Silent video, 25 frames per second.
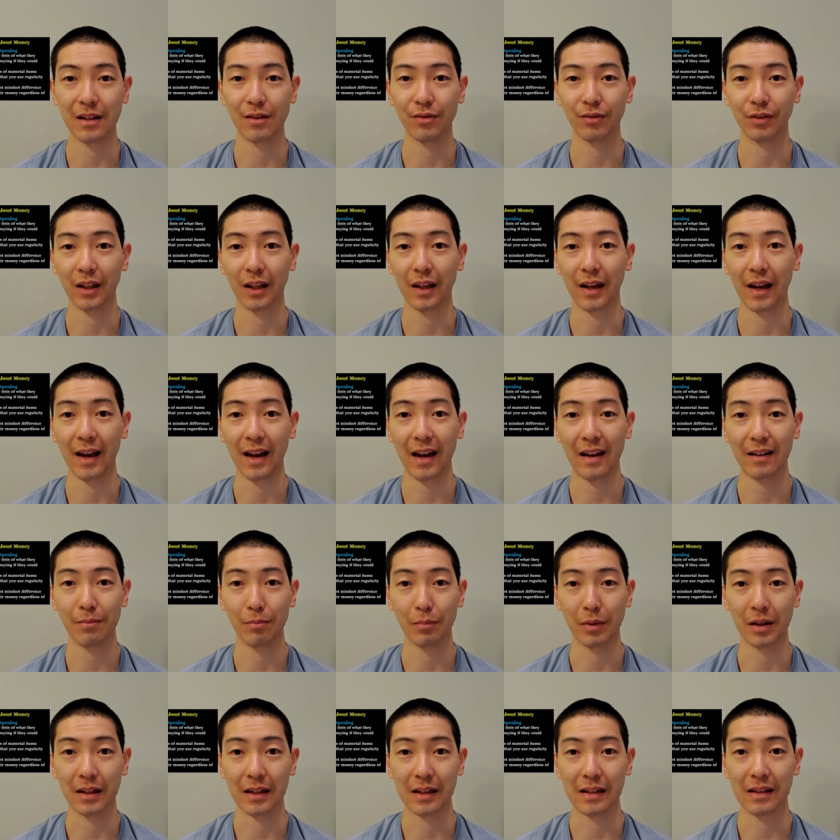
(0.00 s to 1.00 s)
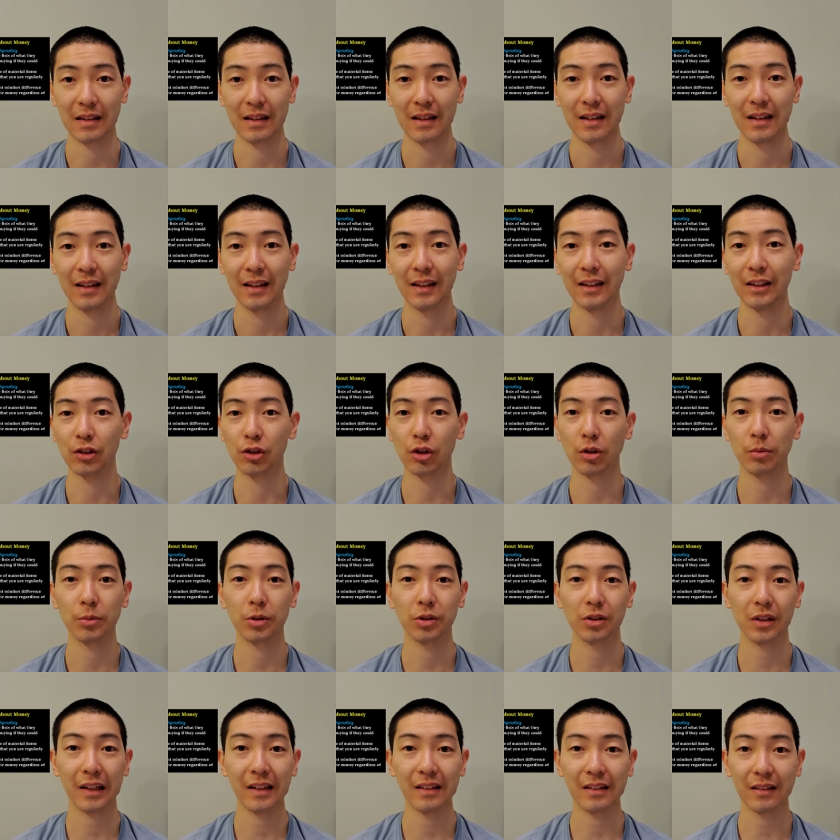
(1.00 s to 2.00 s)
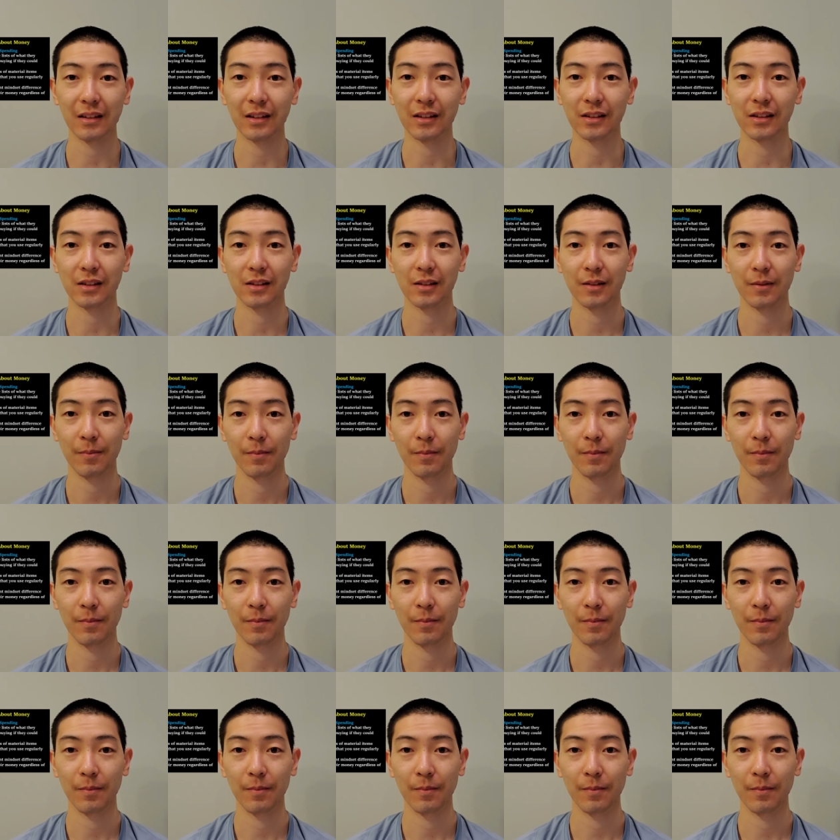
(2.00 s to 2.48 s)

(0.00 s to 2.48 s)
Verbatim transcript: if they had money is almost endless.